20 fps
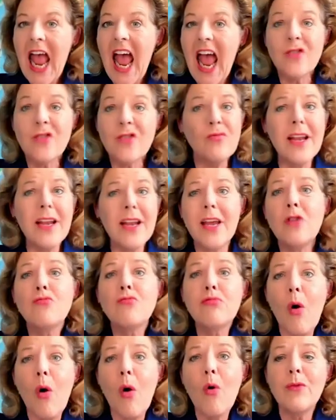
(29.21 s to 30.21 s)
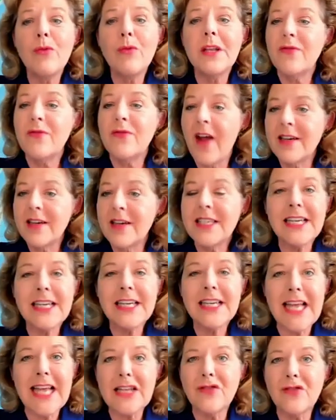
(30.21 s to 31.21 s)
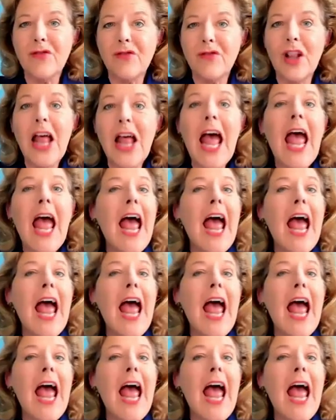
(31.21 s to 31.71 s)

and really grown this very successful